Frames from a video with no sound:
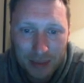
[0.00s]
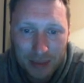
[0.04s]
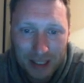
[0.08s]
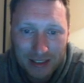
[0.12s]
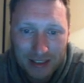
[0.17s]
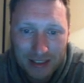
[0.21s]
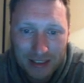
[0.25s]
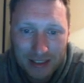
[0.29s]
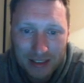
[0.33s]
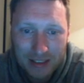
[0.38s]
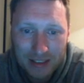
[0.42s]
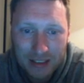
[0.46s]

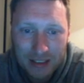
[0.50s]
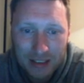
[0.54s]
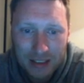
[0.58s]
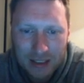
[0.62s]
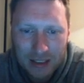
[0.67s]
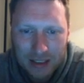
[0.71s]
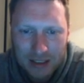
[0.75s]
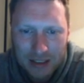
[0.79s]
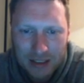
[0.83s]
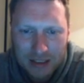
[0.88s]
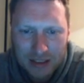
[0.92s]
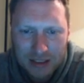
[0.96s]
Passing,
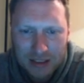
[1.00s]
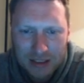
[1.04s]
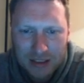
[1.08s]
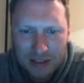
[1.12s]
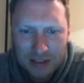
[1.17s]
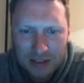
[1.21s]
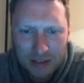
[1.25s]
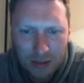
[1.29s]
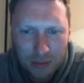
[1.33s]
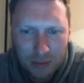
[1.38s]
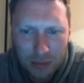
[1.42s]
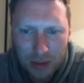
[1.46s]

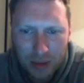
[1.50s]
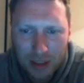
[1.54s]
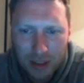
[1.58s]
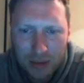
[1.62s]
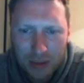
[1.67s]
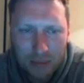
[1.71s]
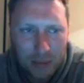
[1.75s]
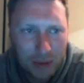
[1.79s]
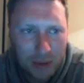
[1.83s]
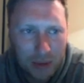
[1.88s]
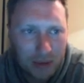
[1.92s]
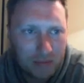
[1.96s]
not
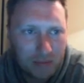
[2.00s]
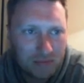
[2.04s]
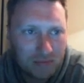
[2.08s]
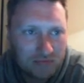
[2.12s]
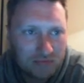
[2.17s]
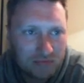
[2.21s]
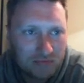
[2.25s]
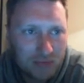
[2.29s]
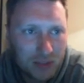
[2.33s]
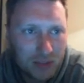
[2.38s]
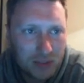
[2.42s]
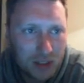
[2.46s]
brilliant, but
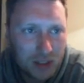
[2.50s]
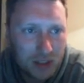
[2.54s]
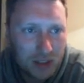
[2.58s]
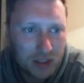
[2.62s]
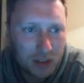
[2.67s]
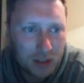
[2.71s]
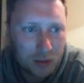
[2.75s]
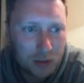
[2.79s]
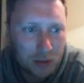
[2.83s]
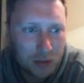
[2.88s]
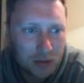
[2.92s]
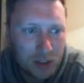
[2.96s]

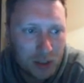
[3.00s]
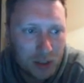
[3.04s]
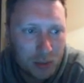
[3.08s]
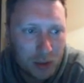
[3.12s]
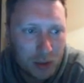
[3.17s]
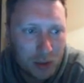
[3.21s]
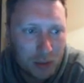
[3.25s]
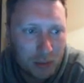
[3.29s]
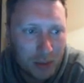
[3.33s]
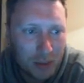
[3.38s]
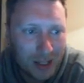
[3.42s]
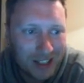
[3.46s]
I suppose he's
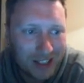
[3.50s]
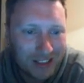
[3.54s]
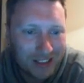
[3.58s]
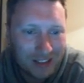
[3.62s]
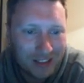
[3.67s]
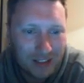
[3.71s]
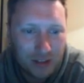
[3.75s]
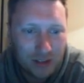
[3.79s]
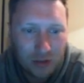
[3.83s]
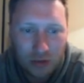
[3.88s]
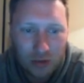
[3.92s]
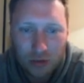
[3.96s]
been
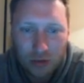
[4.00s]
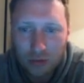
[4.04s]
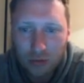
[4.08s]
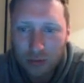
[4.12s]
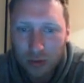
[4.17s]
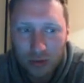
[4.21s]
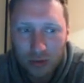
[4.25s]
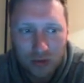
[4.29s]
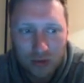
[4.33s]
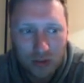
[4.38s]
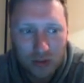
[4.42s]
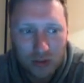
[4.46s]
passed to
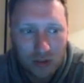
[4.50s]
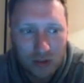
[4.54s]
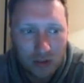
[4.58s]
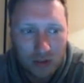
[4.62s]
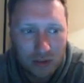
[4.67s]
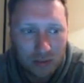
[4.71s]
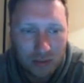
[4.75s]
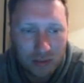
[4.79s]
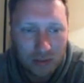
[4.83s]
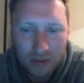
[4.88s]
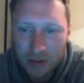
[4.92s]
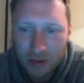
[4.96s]
most of the
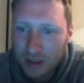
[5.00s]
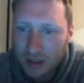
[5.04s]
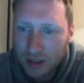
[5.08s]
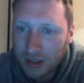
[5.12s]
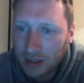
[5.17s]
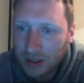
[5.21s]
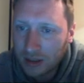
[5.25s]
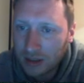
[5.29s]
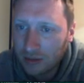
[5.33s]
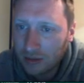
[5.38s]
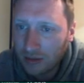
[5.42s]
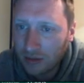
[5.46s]
time
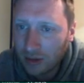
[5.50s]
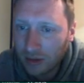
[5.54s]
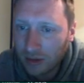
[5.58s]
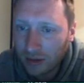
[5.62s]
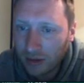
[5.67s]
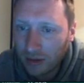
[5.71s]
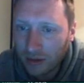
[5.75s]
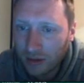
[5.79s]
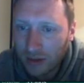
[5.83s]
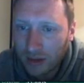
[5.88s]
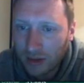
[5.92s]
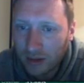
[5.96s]

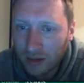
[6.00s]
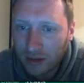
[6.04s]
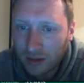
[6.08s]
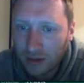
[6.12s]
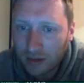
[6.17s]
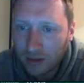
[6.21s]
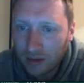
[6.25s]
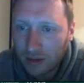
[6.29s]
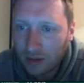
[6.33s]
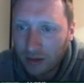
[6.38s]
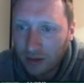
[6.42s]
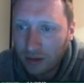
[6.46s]
rather than
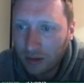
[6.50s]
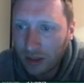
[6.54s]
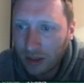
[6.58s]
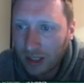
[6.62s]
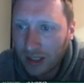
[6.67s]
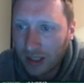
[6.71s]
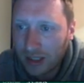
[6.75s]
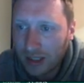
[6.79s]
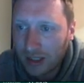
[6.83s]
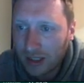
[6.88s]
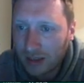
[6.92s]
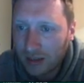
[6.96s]

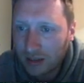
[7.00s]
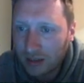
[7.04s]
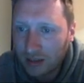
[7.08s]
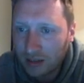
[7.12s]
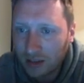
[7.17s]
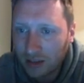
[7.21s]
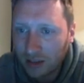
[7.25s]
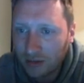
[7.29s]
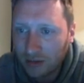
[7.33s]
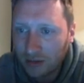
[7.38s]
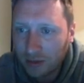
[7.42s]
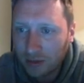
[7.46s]
creating
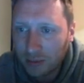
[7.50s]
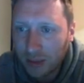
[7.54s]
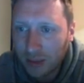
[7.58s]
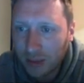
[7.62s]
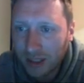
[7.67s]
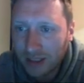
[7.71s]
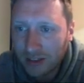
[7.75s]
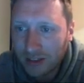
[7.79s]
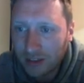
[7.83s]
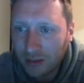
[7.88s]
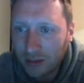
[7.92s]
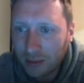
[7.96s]
stuff. His
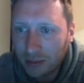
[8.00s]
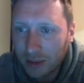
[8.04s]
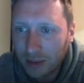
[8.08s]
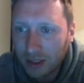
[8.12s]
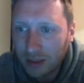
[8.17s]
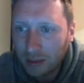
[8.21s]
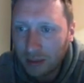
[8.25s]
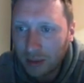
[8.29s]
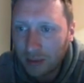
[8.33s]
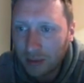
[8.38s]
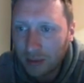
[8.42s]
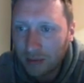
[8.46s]
pace could be a
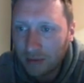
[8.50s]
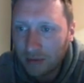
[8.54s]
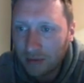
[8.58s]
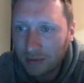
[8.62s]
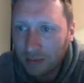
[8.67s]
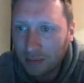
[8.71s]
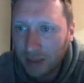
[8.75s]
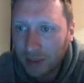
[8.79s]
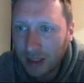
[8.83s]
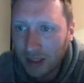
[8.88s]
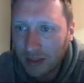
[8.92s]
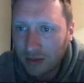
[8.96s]
little
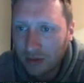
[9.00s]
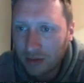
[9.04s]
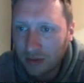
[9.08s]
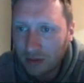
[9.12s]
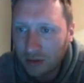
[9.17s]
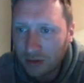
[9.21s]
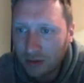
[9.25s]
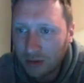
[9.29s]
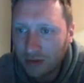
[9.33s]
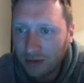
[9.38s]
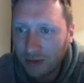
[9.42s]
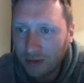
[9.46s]
bit better
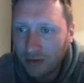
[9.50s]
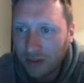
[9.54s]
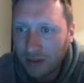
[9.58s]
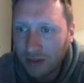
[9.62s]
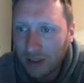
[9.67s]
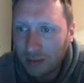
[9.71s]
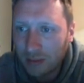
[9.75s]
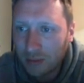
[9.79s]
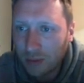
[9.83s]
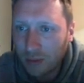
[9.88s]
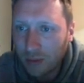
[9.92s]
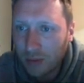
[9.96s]
as well,
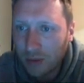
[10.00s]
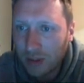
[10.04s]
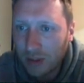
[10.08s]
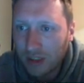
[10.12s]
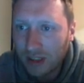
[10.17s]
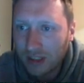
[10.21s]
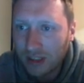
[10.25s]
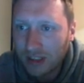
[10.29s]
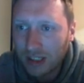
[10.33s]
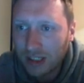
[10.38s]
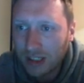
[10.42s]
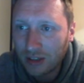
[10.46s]
15, but with his
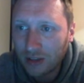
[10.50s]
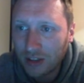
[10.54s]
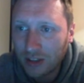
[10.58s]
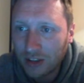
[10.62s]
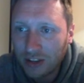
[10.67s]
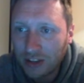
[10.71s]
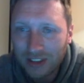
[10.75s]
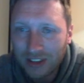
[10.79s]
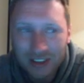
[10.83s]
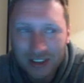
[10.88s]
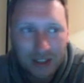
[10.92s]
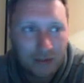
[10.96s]

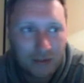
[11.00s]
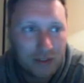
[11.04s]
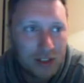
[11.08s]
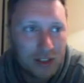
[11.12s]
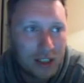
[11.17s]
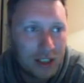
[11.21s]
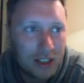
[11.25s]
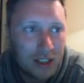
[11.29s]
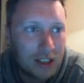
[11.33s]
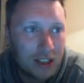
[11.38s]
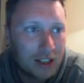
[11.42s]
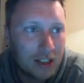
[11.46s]
acceleration at
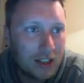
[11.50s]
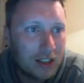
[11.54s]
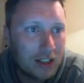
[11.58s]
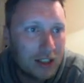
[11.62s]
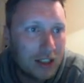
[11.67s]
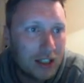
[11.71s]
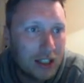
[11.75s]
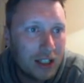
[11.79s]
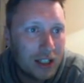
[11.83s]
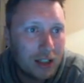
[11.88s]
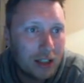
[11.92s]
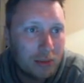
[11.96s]
17,
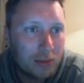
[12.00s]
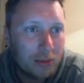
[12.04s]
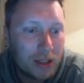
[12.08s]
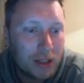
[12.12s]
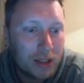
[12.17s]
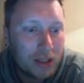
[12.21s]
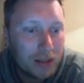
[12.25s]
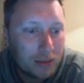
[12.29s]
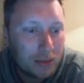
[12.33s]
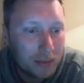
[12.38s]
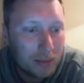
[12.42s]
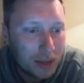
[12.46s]
he'll
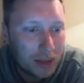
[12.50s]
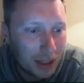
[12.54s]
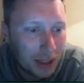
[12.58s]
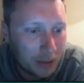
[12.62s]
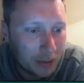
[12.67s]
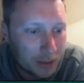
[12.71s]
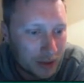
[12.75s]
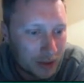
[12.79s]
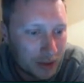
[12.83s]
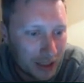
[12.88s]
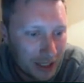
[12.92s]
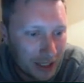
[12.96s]
be
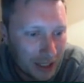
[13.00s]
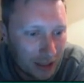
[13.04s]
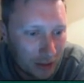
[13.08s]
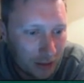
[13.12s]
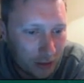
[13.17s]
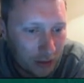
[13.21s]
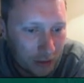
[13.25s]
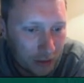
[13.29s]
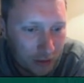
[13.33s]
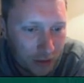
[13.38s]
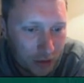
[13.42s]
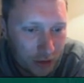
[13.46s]
able to get
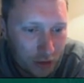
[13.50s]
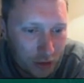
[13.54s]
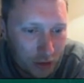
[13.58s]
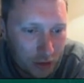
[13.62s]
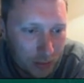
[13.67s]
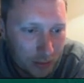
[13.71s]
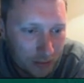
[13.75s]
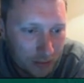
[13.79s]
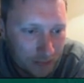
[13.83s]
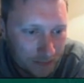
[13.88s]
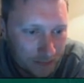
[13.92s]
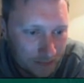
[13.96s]
out of
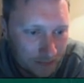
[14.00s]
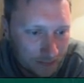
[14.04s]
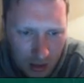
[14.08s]
trouble.